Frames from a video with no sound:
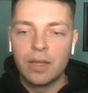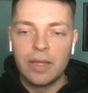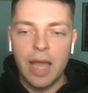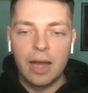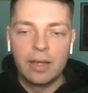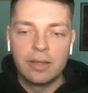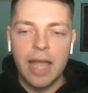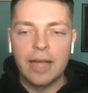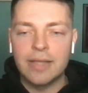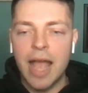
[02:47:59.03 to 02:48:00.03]
Yeah,
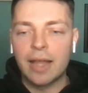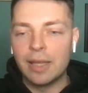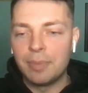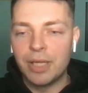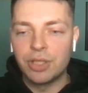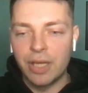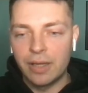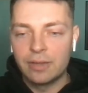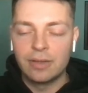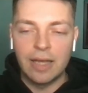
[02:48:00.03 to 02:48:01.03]
exactly.
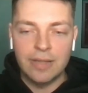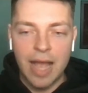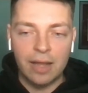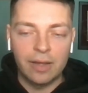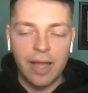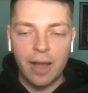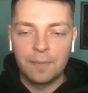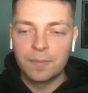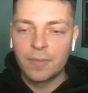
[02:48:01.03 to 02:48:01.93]
BG, exactly. Yeah.